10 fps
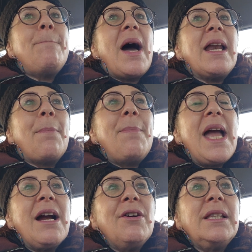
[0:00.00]
But
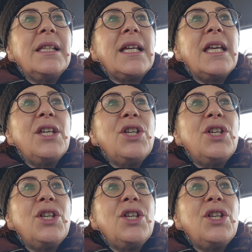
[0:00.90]
apparently